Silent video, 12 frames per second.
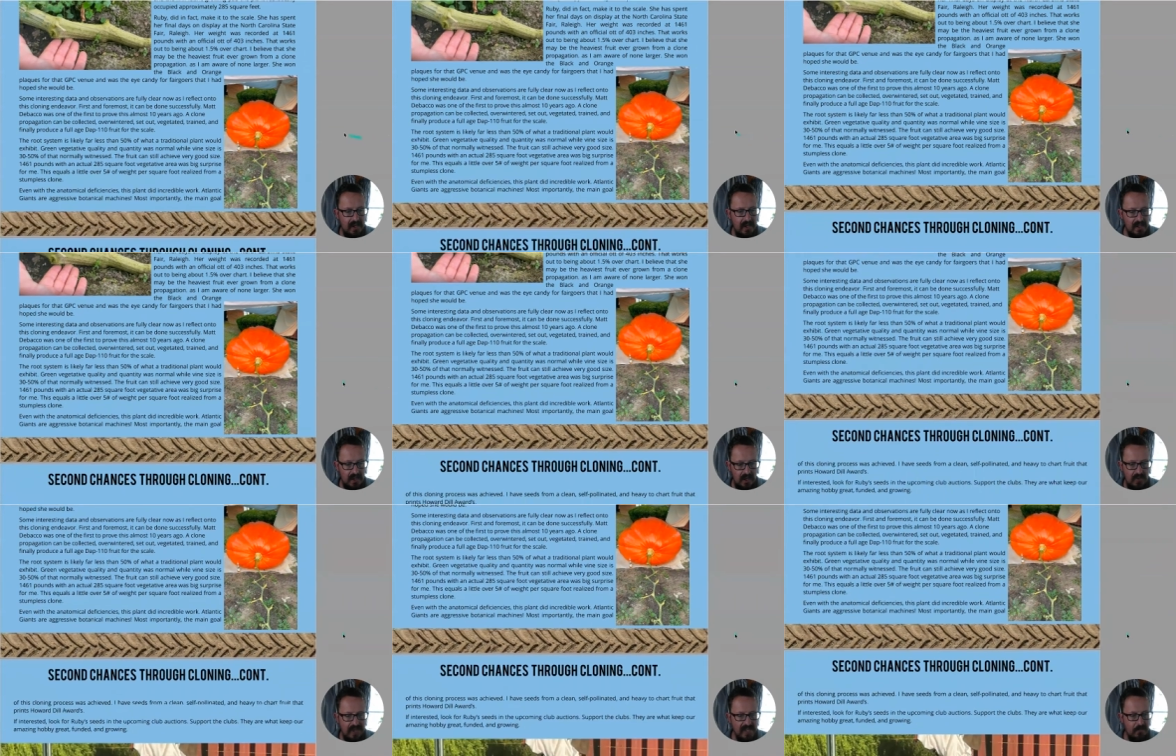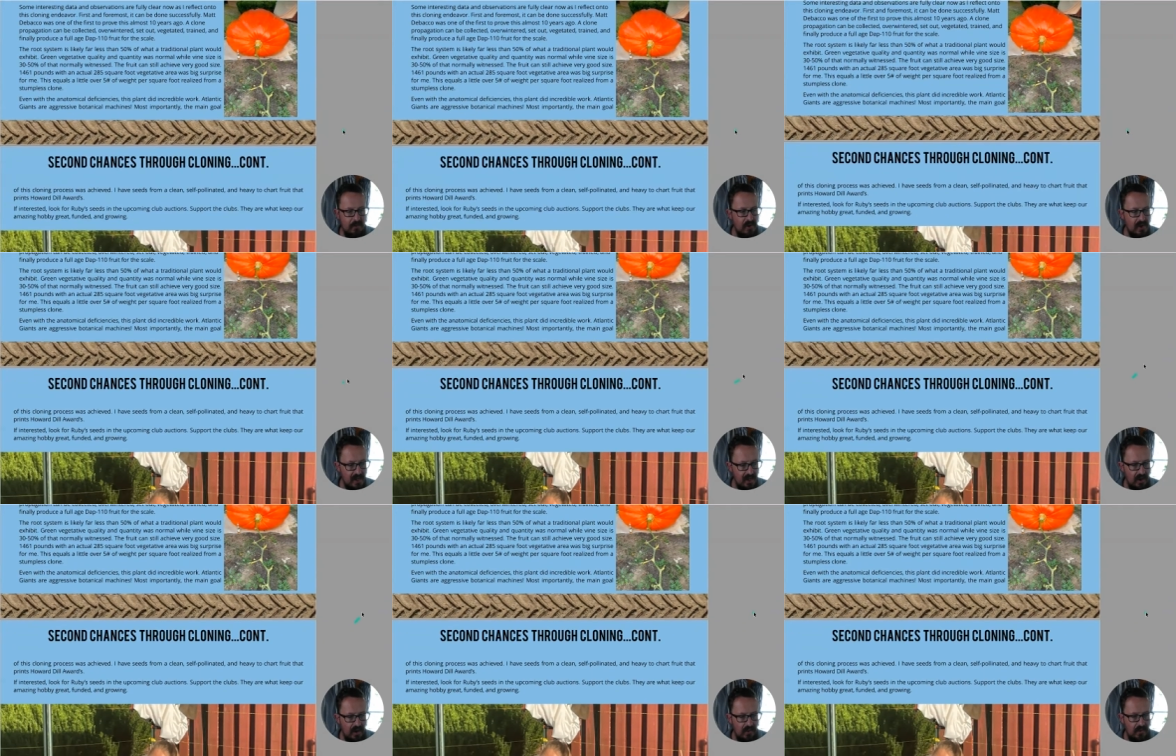So that's pretty
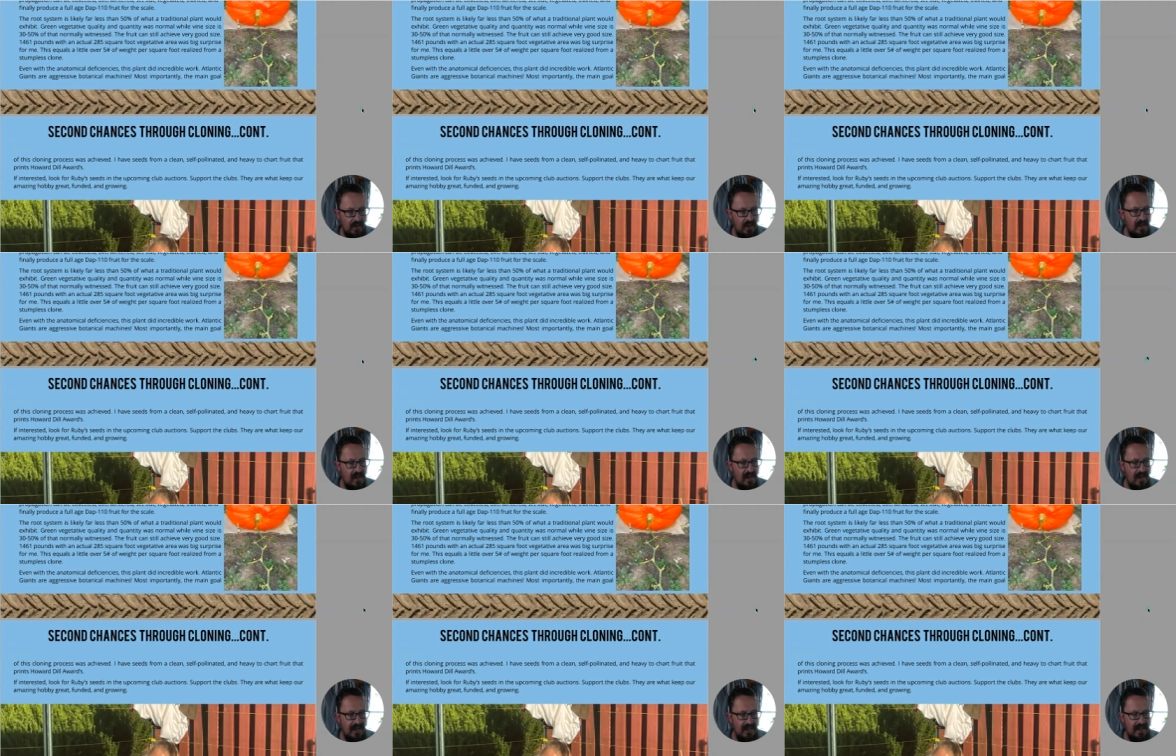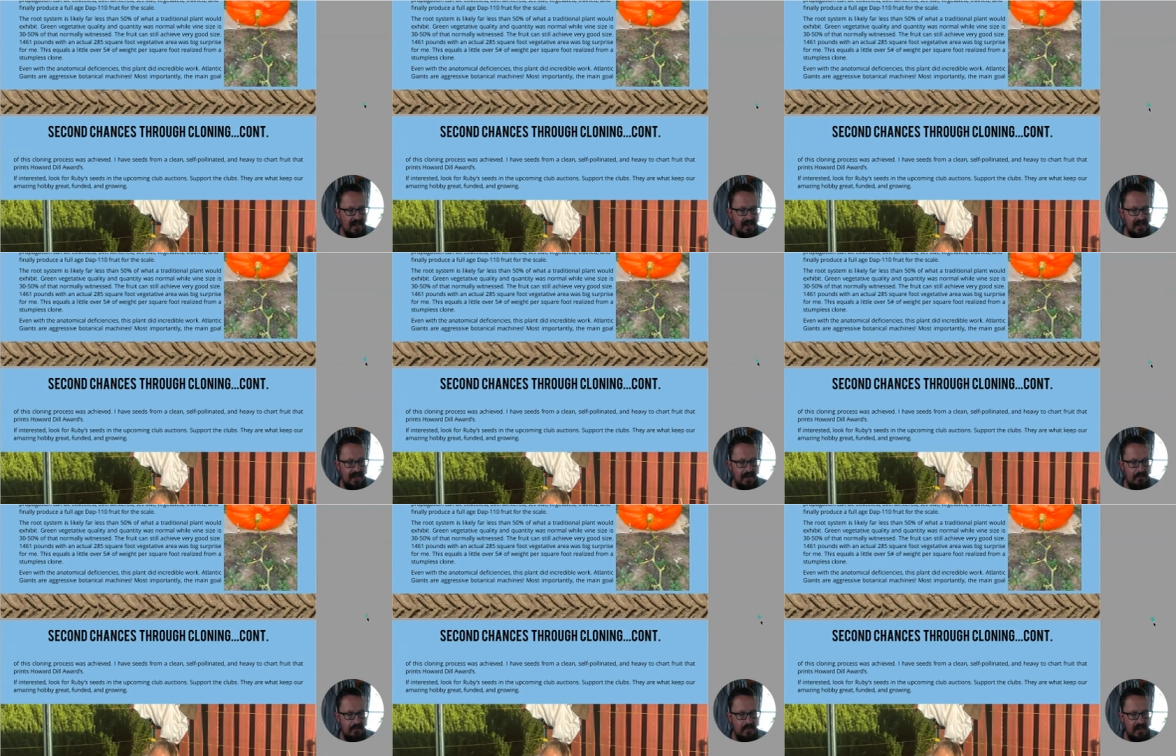cool.
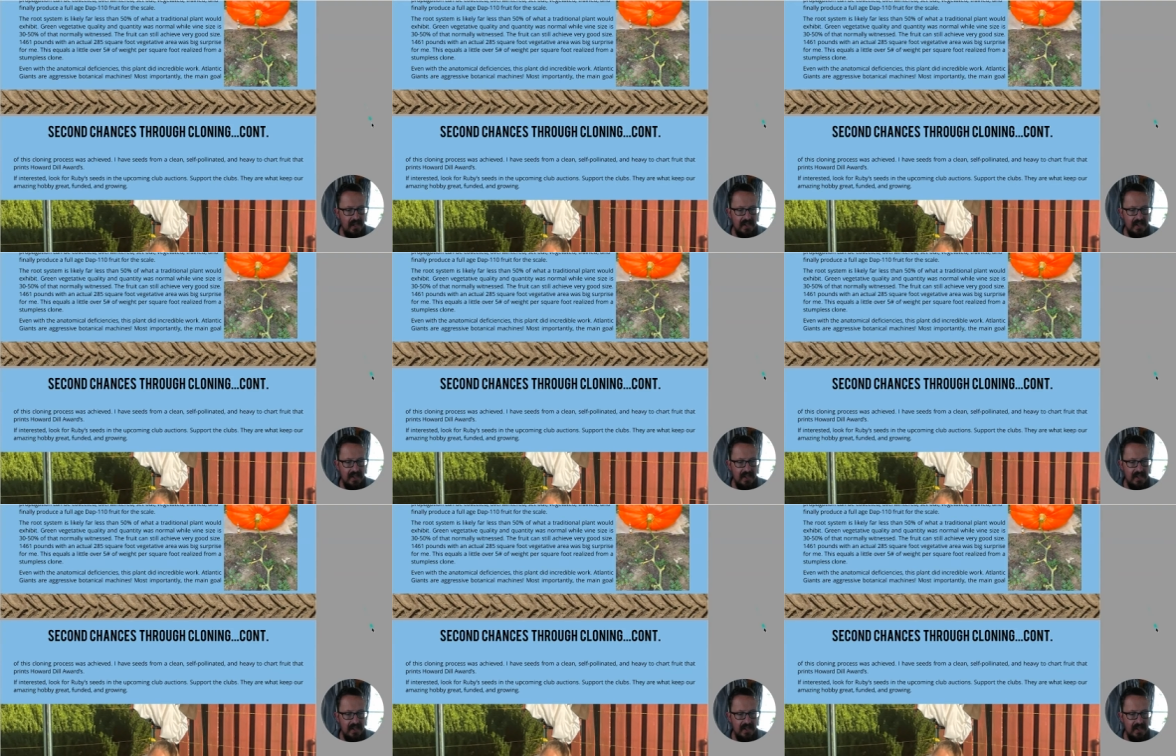Yeah,